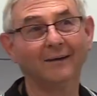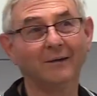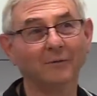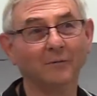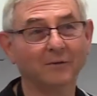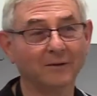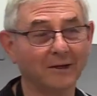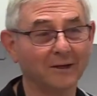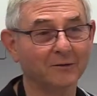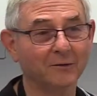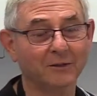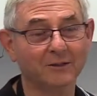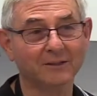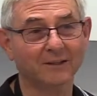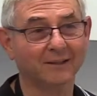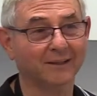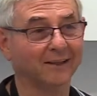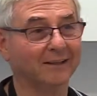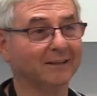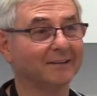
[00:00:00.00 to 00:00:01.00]
When I
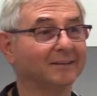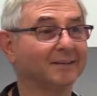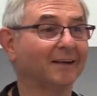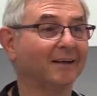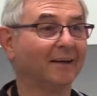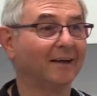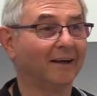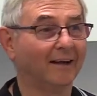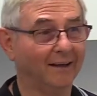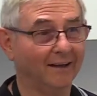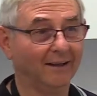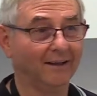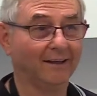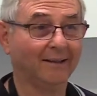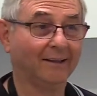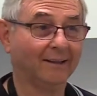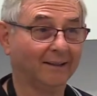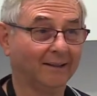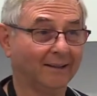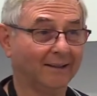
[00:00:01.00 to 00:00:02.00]
retired,
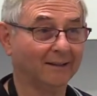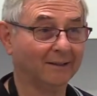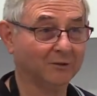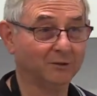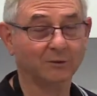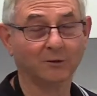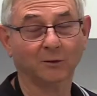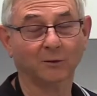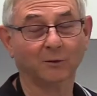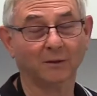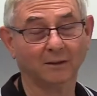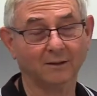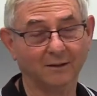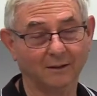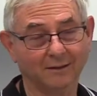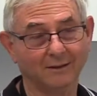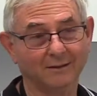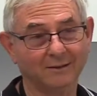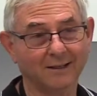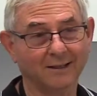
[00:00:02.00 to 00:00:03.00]
as you know,
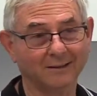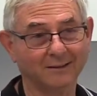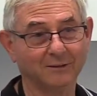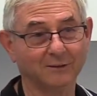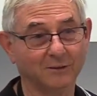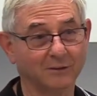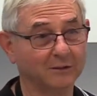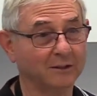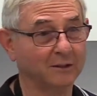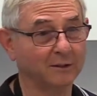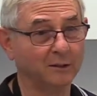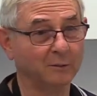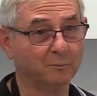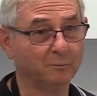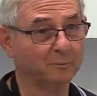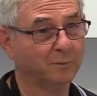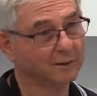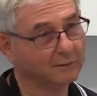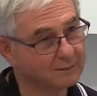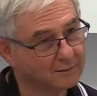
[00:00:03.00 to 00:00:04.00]
I started to study,
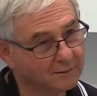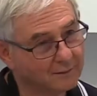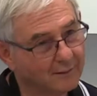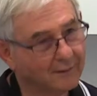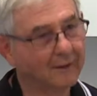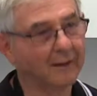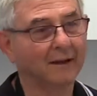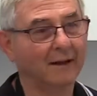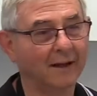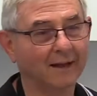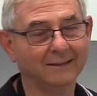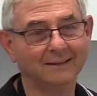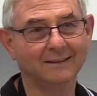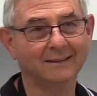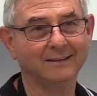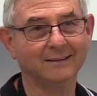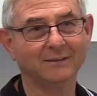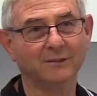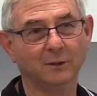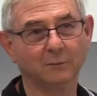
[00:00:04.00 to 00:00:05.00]
but I
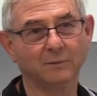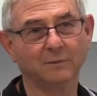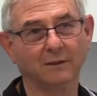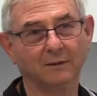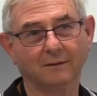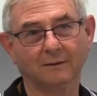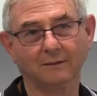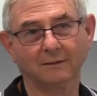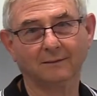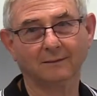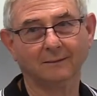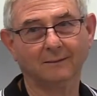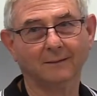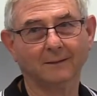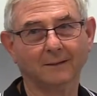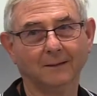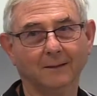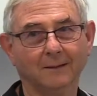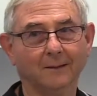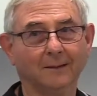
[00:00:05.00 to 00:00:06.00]
needed something
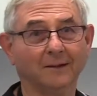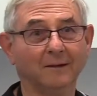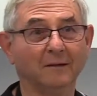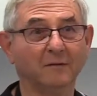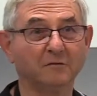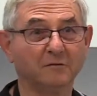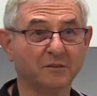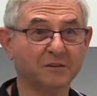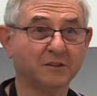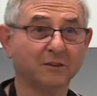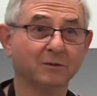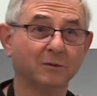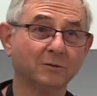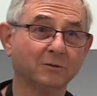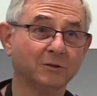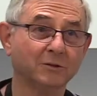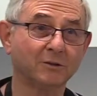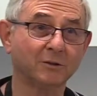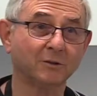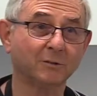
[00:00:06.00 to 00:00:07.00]
physical
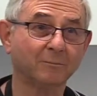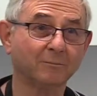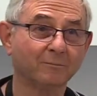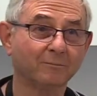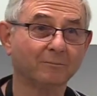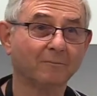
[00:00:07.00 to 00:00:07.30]
to do.